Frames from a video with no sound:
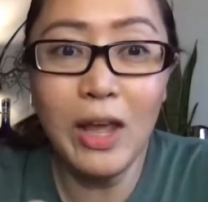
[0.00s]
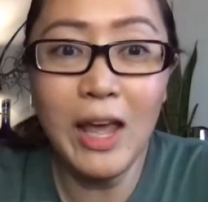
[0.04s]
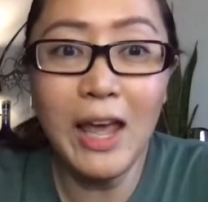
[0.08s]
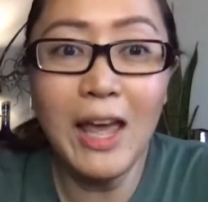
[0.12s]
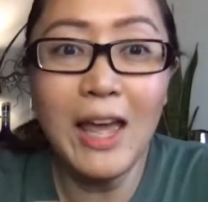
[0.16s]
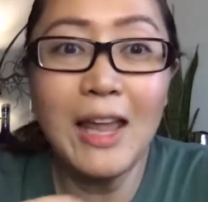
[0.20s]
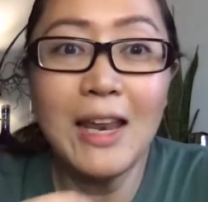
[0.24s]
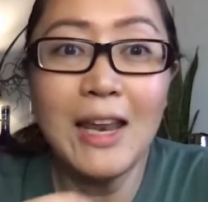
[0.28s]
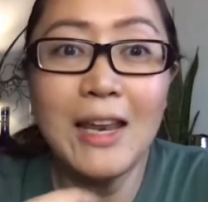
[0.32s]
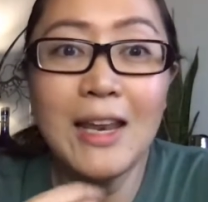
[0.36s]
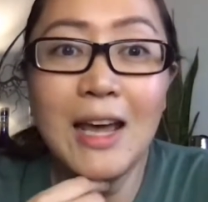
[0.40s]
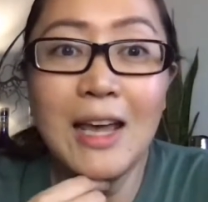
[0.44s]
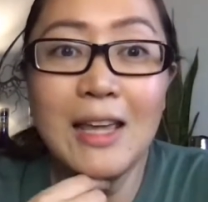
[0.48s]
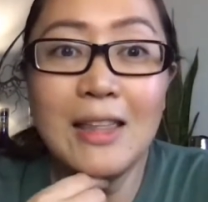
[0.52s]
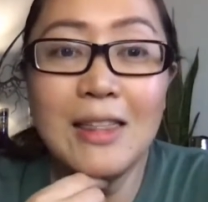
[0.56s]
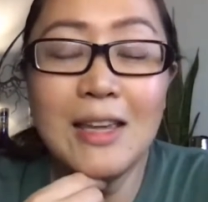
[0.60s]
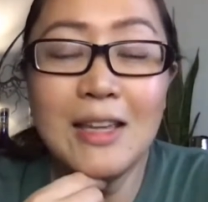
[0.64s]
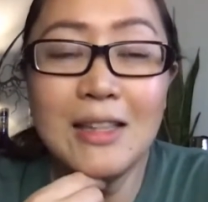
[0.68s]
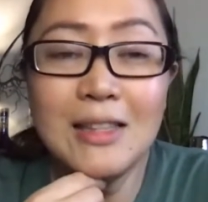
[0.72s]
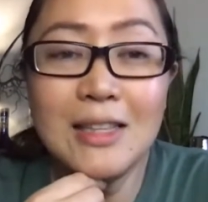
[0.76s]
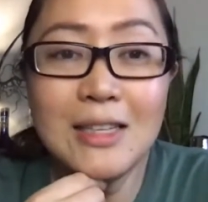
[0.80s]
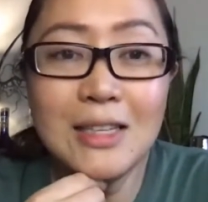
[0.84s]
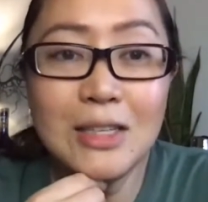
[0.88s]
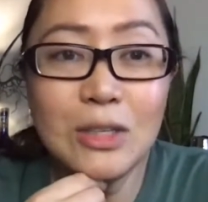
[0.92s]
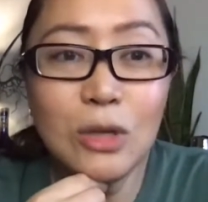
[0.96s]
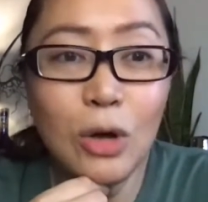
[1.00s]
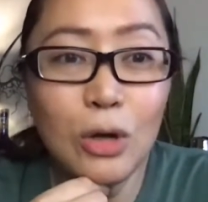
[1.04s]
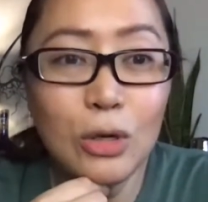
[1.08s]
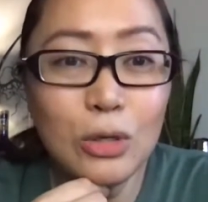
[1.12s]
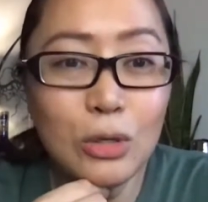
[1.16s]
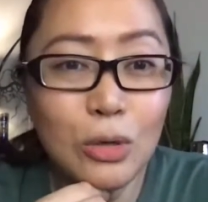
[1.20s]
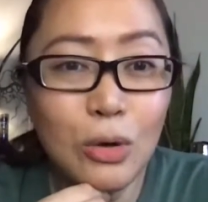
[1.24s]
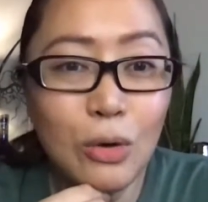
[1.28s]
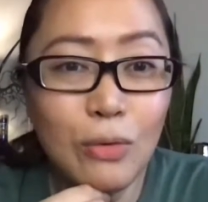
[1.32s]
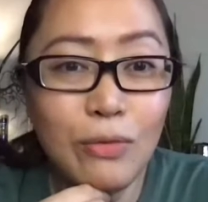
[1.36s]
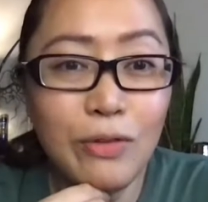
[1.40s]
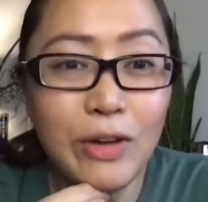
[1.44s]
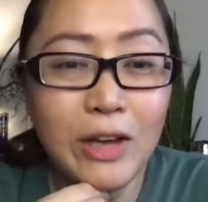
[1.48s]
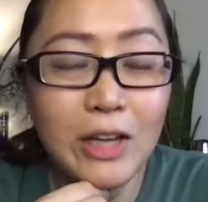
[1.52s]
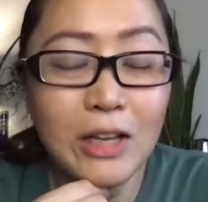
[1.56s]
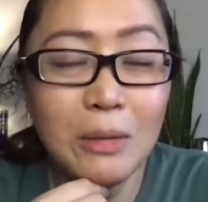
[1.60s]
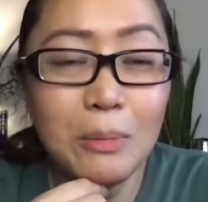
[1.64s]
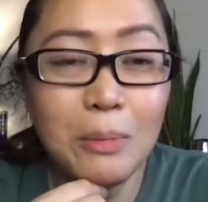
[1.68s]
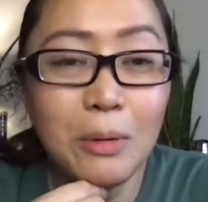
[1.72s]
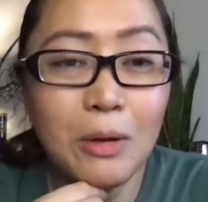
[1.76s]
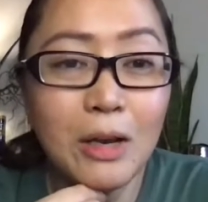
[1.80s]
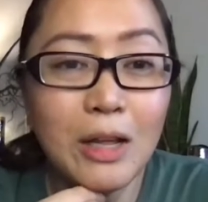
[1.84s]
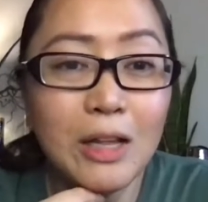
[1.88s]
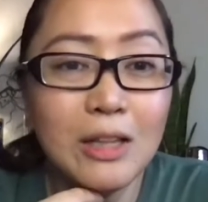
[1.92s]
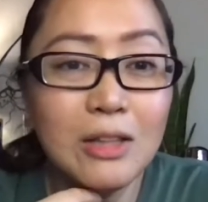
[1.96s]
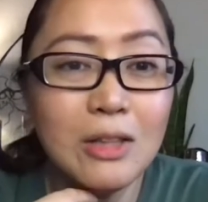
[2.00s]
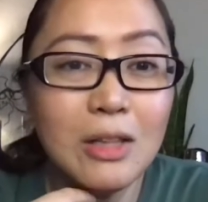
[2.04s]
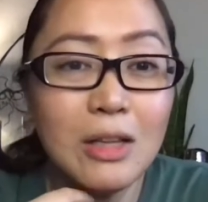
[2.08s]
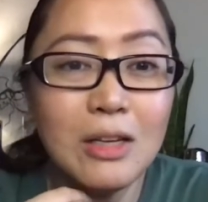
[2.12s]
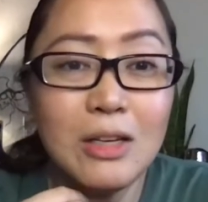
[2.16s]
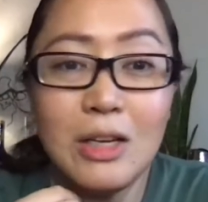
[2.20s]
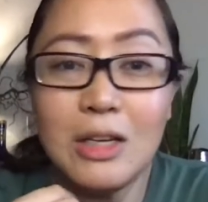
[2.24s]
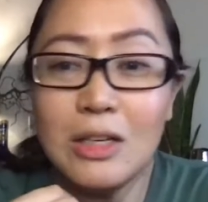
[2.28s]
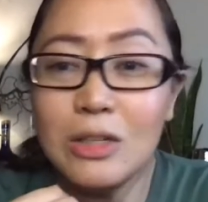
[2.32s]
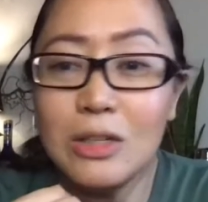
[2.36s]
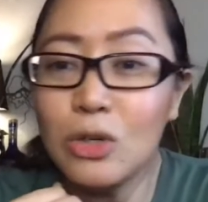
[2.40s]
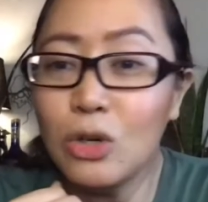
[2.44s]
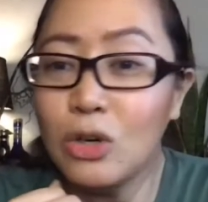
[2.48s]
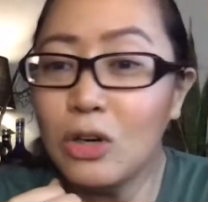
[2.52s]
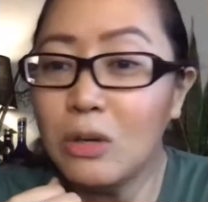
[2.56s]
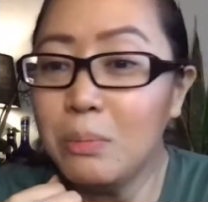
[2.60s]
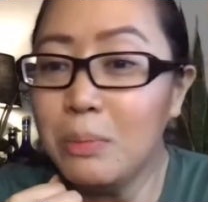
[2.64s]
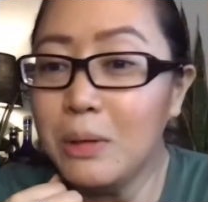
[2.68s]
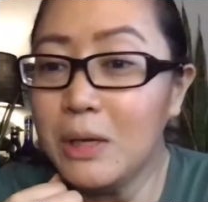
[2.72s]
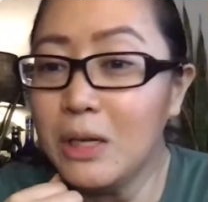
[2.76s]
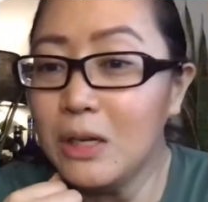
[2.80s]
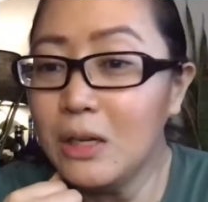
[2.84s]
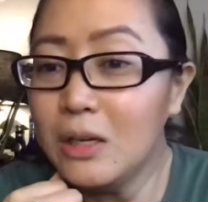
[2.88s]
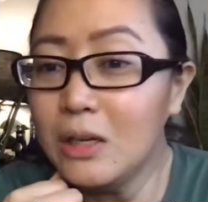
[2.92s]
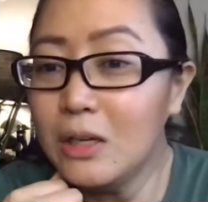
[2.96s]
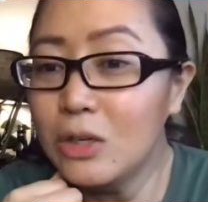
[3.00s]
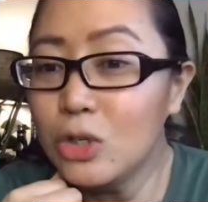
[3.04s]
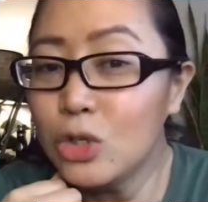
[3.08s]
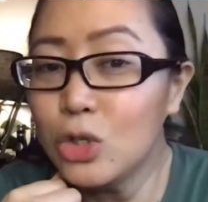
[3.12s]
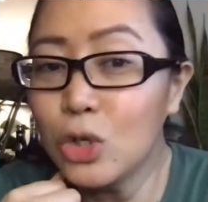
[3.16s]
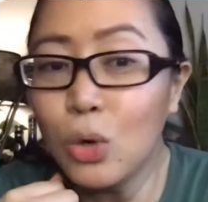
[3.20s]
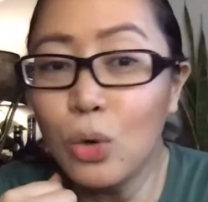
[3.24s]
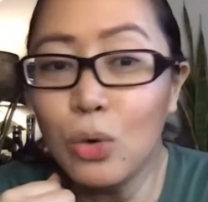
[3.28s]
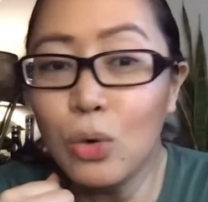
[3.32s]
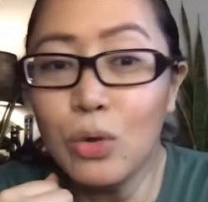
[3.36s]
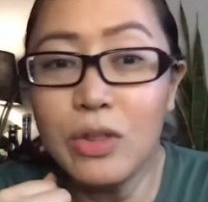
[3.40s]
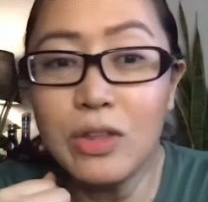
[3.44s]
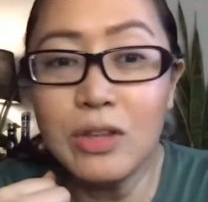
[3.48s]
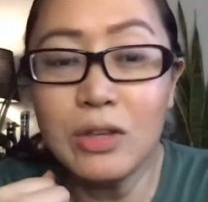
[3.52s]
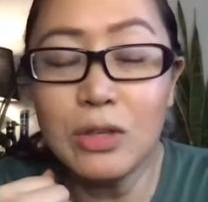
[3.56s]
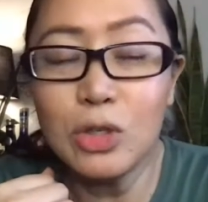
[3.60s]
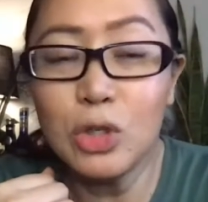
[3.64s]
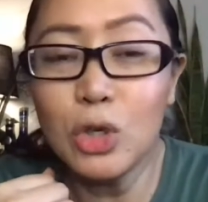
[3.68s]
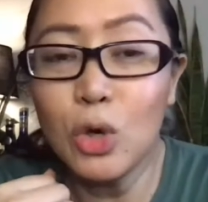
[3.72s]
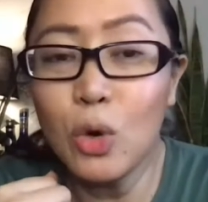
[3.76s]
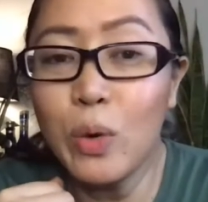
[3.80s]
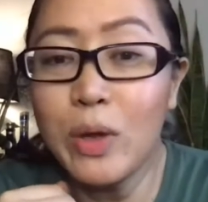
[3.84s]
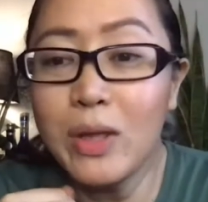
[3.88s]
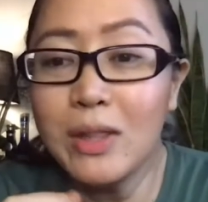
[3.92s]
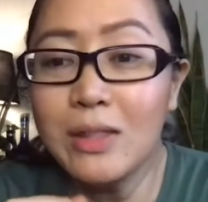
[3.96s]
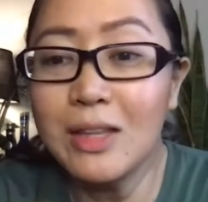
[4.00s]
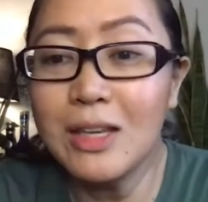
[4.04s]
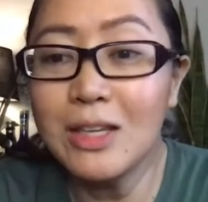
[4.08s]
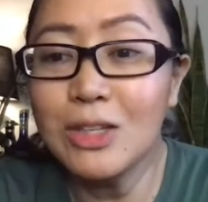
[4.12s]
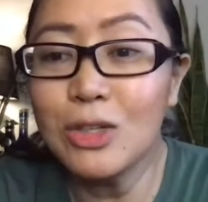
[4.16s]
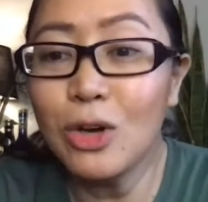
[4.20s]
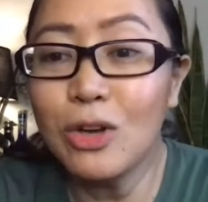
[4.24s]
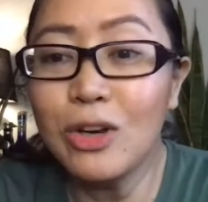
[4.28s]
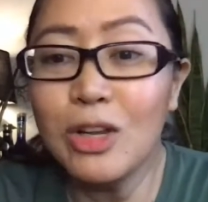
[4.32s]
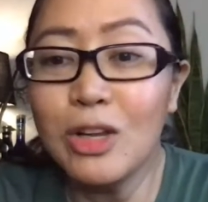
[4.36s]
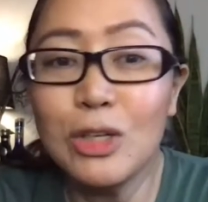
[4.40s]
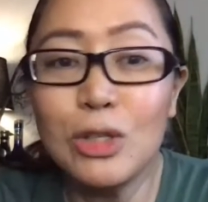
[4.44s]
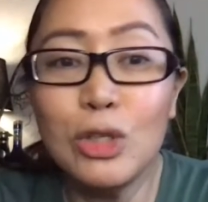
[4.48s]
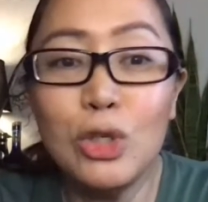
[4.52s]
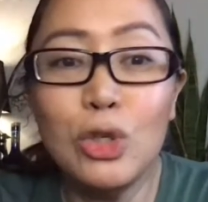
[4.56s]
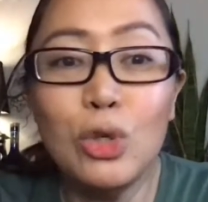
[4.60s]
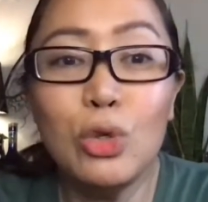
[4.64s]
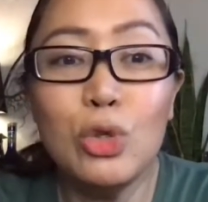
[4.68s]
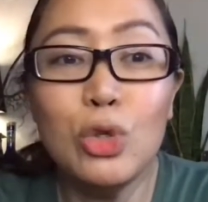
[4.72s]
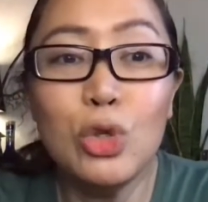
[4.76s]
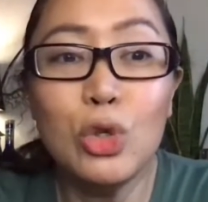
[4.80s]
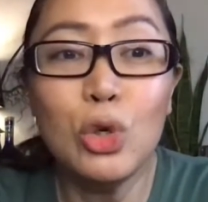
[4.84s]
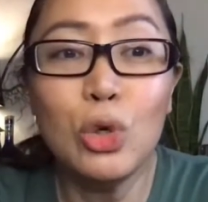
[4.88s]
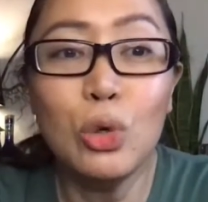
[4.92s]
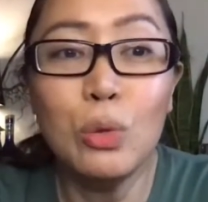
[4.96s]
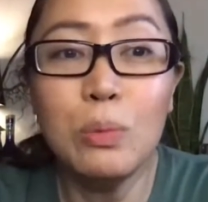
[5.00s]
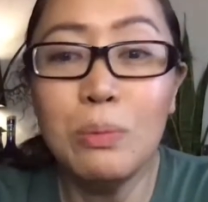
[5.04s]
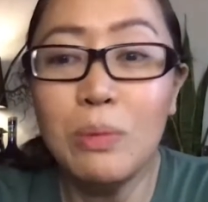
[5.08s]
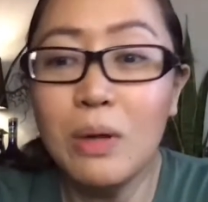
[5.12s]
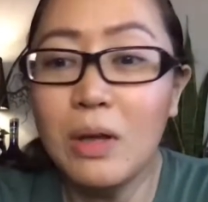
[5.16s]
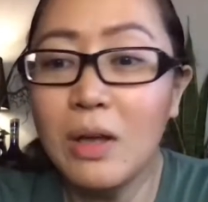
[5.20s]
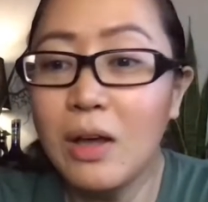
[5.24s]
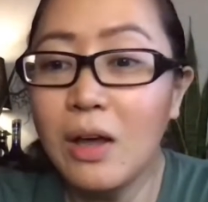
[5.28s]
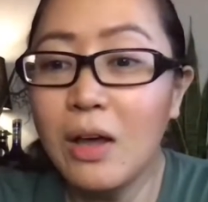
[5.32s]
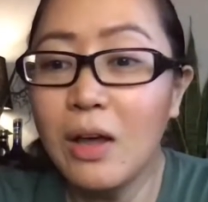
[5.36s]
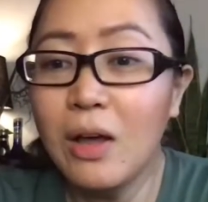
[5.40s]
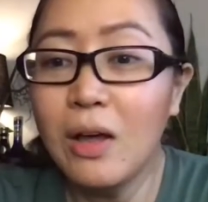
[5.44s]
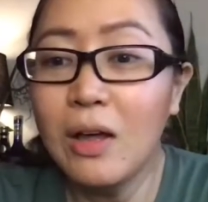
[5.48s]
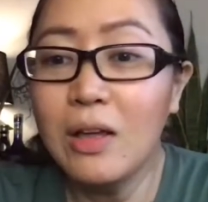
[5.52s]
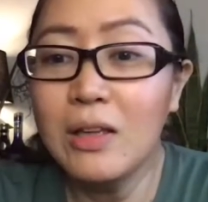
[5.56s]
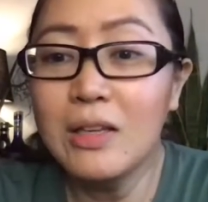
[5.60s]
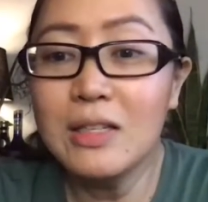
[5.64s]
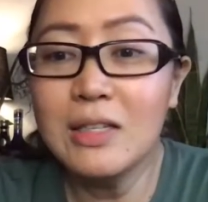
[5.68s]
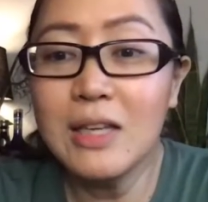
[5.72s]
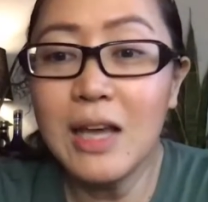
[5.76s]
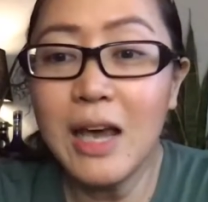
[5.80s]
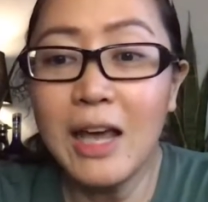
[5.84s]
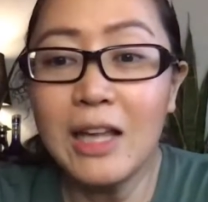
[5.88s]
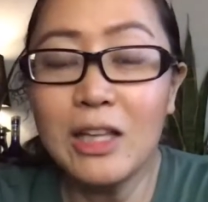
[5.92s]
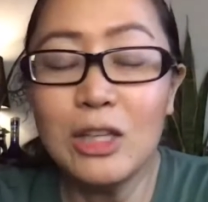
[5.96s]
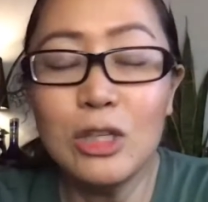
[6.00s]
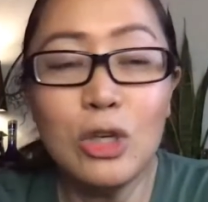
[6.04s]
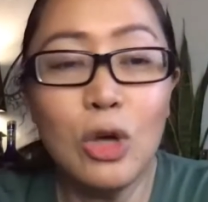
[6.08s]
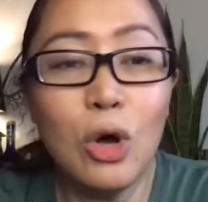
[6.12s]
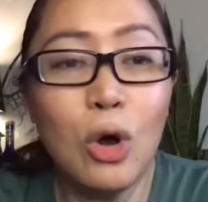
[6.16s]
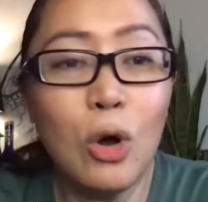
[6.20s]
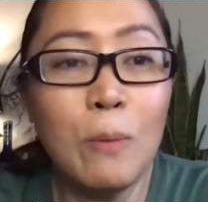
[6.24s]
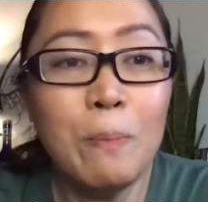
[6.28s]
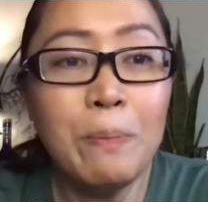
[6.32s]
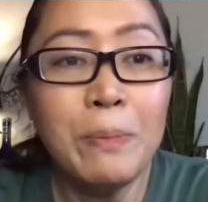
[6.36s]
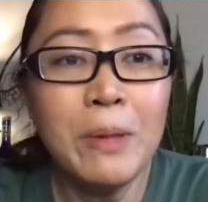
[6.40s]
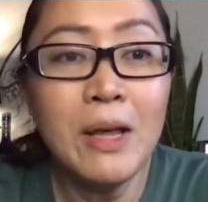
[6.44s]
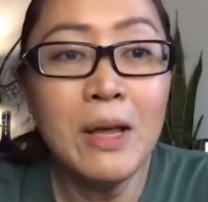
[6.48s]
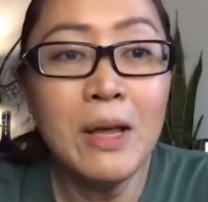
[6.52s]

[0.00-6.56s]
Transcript: And I think this is also available, and he's going to be showing this on his YouTube site. So